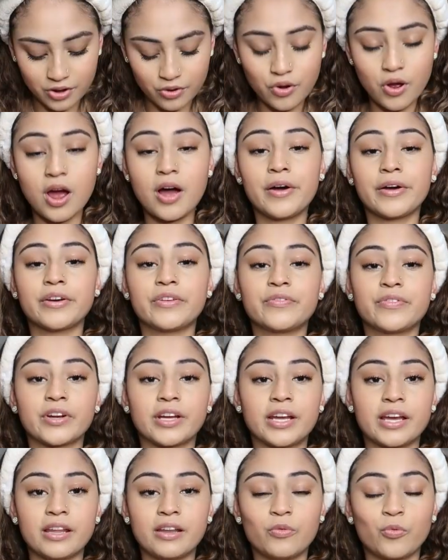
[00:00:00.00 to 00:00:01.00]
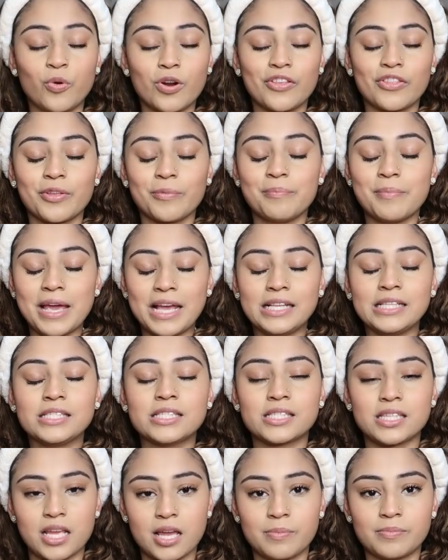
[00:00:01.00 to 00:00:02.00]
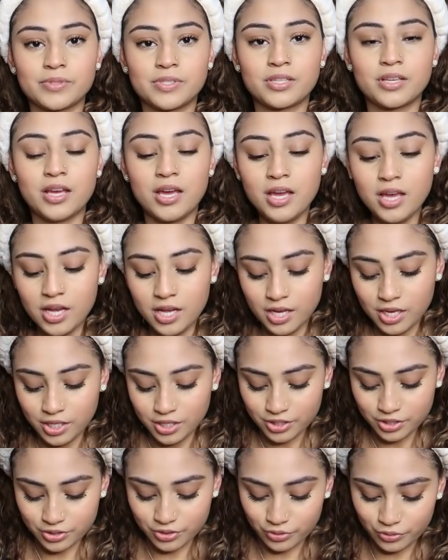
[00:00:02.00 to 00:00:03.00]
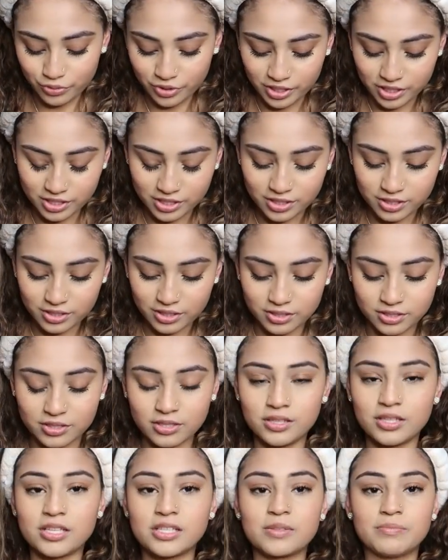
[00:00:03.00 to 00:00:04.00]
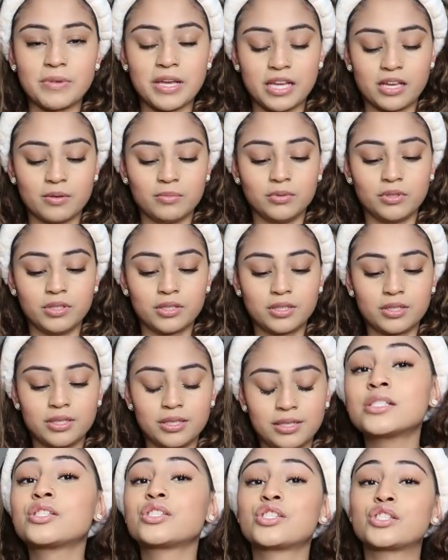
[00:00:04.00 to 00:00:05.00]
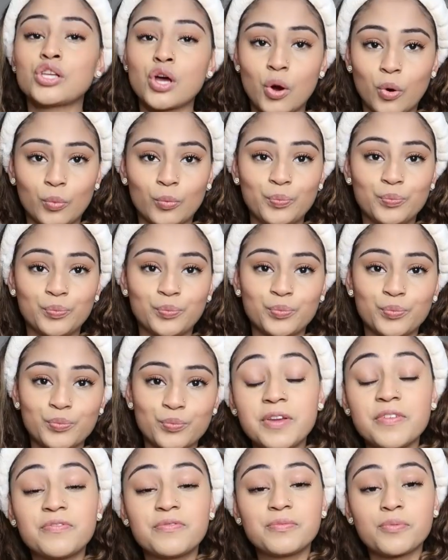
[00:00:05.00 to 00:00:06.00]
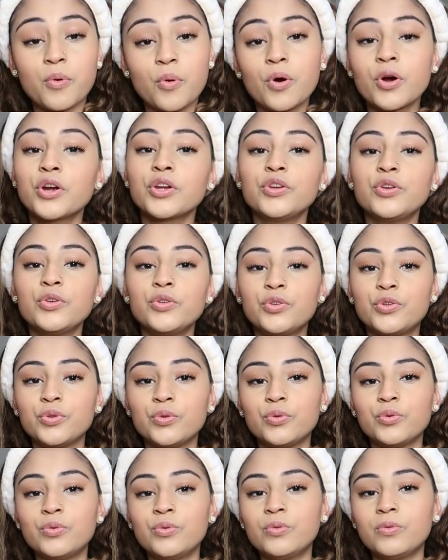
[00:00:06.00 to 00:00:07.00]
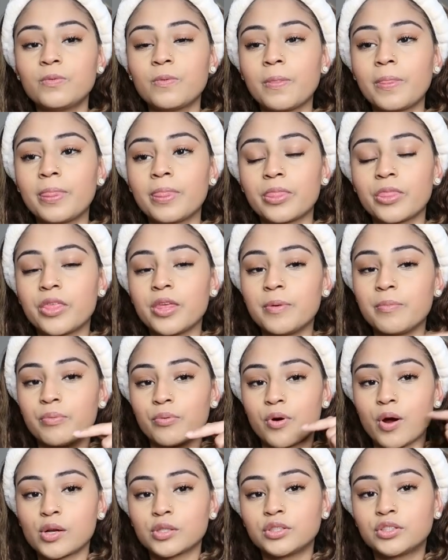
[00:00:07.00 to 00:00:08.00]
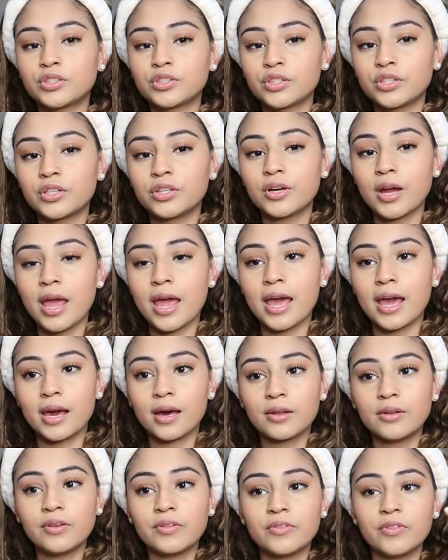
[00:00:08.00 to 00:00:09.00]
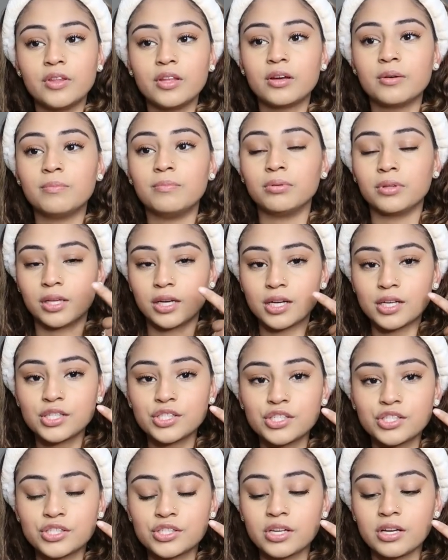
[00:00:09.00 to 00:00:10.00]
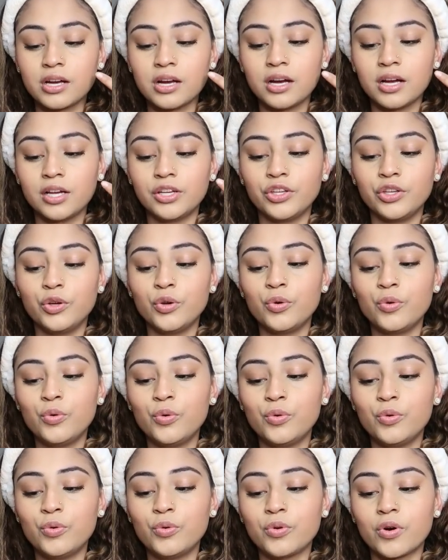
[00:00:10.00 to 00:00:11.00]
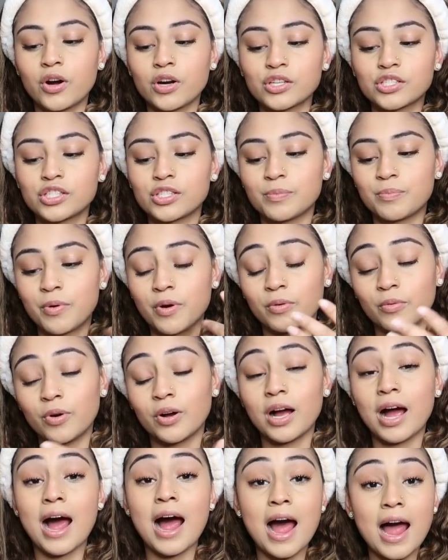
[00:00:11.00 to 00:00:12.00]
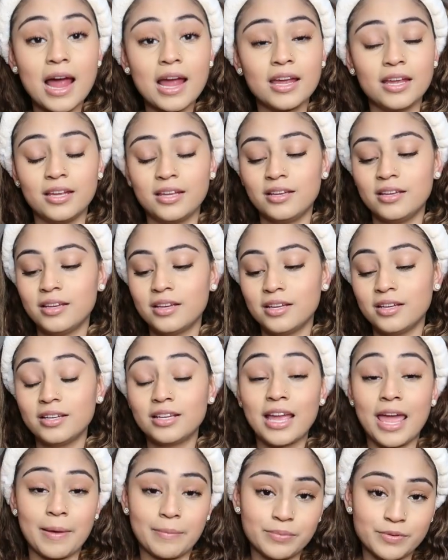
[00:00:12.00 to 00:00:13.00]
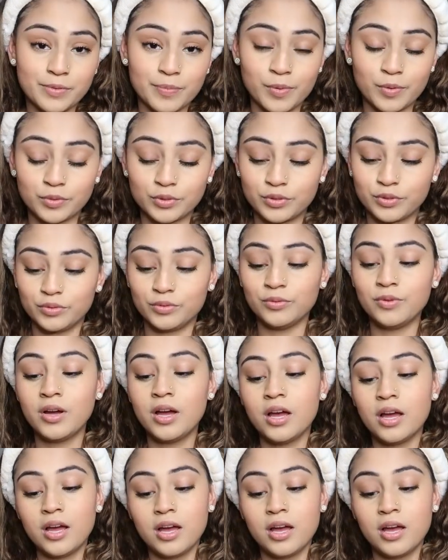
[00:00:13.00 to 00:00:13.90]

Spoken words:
I don't know how I could forget one of the main steps to this makeup look. So, before you do the bronzer and the blush, you are supposed, well, I am supposed to.